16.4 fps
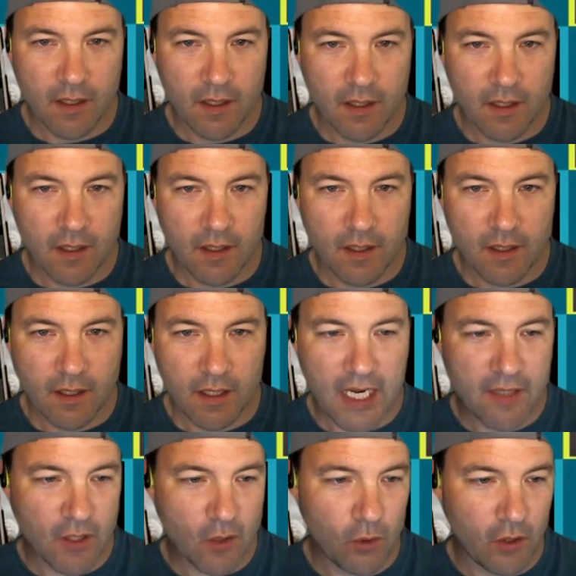kind of a
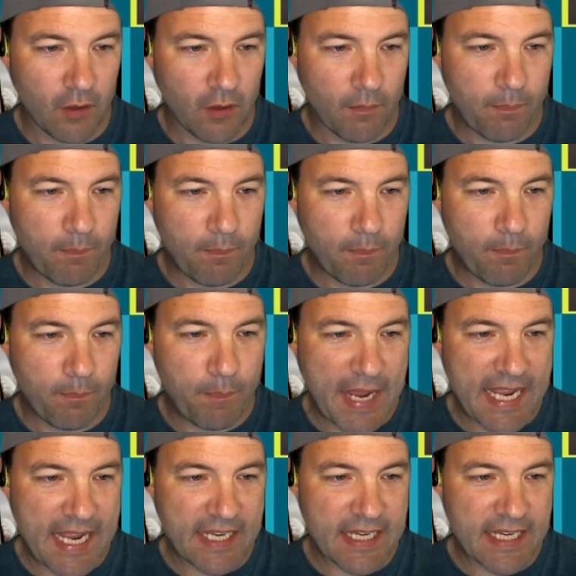cool
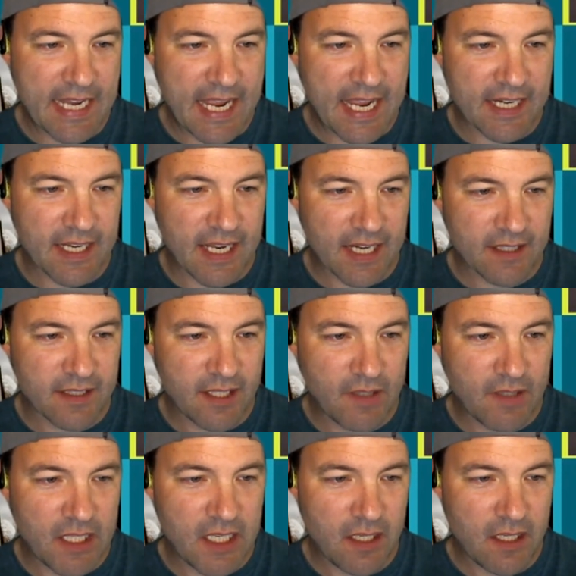band
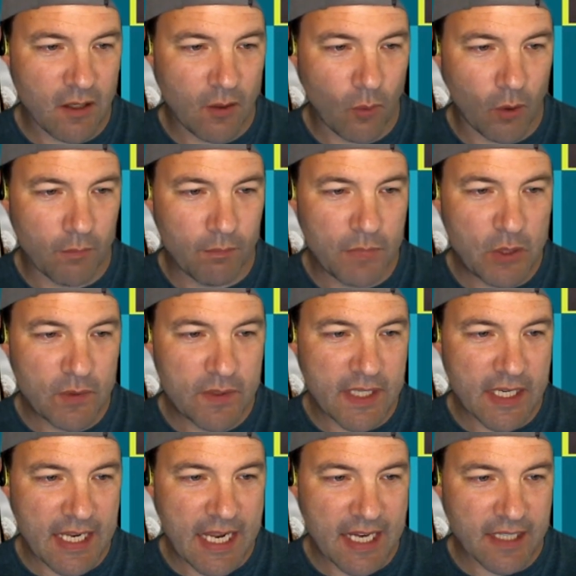activity or
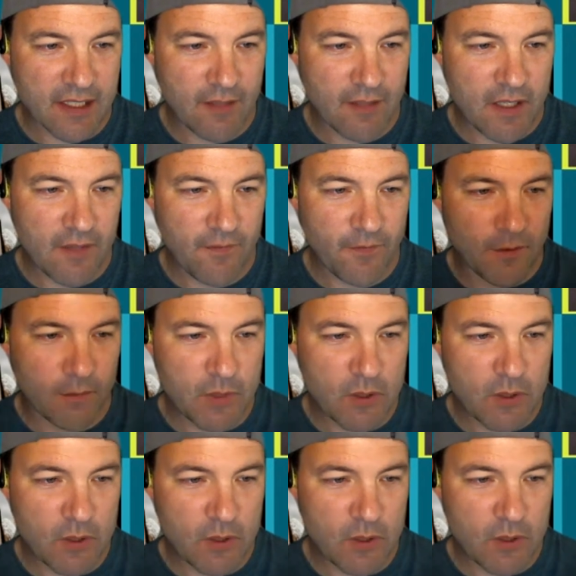music activity for
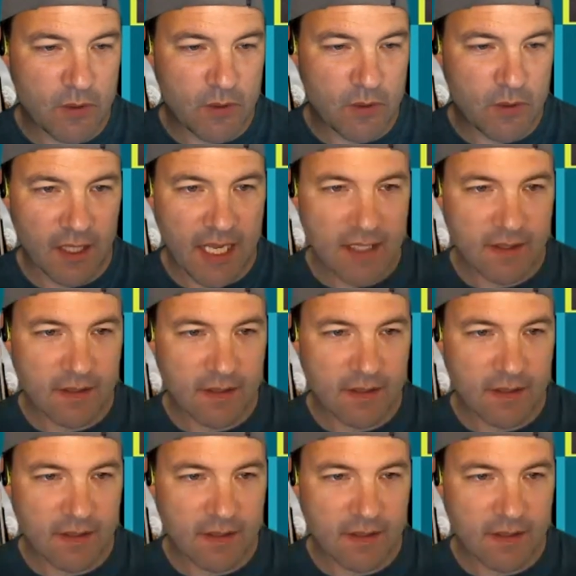music class.